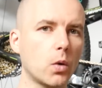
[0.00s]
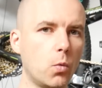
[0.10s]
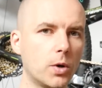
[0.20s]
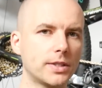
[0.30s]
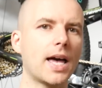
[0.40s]

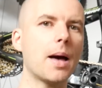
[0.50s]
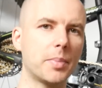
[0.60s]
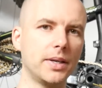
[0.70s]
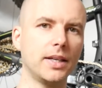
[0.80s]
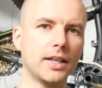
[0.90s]
What's
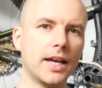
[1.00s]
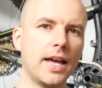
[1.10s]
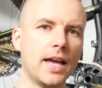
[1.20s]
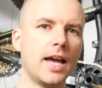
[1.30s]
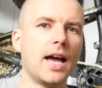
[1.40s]
happening?
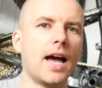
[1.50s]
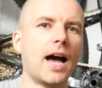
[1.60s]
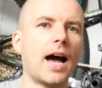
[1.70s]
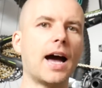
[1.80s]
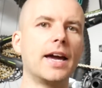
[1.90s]

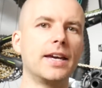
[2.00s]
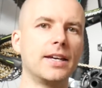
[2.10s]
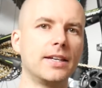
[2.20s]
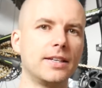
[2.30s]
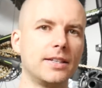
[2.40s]

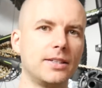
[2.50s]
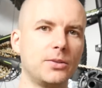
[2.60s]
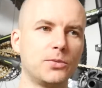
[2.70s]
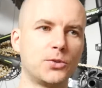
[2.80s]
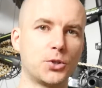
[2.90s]

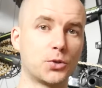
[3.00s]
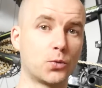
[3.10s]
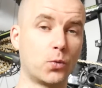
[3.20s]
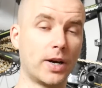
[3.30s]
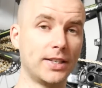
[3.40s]
I
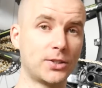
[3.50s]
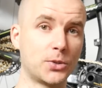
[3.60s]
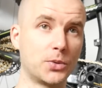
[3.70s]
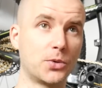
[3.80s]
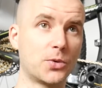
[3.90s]
just went
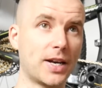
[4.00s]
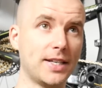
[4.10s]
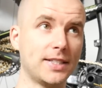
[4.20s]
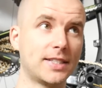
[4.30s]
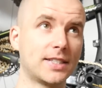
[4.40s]
to the
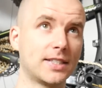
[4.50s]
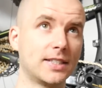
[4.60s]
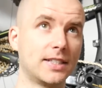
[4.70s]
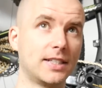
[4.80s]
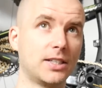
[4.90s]
race.
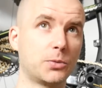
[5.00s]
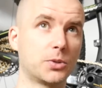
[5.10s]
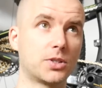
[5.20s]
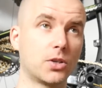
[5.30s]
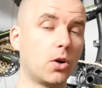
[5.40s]
It
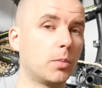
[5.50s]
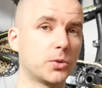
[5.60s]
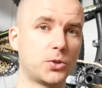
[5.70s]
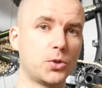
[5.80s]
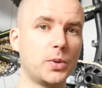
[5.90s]
was
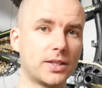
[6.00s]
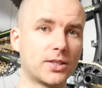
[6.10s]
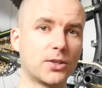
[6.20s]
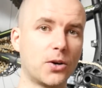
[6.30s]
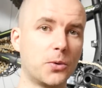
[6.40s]
almost 2
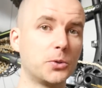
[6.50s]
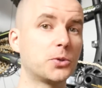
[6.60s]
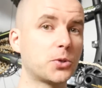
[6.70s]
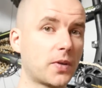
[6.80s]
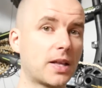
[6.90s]
weeks ago. You
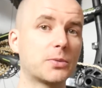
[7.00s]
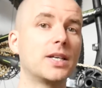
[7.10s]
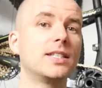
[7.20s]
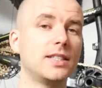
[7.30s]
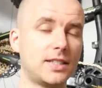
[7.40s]
saw that
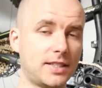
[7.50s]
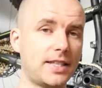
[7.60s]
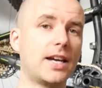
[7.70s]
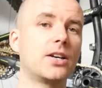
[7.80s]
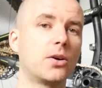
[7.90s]
race, it's
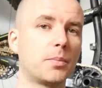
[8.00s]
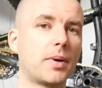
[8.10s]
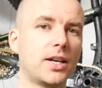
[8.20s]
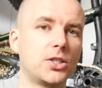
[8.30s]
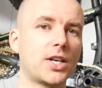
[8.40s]
there on
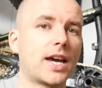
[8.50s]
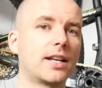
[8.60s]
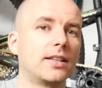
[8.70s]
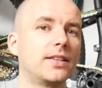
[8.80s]
my channel.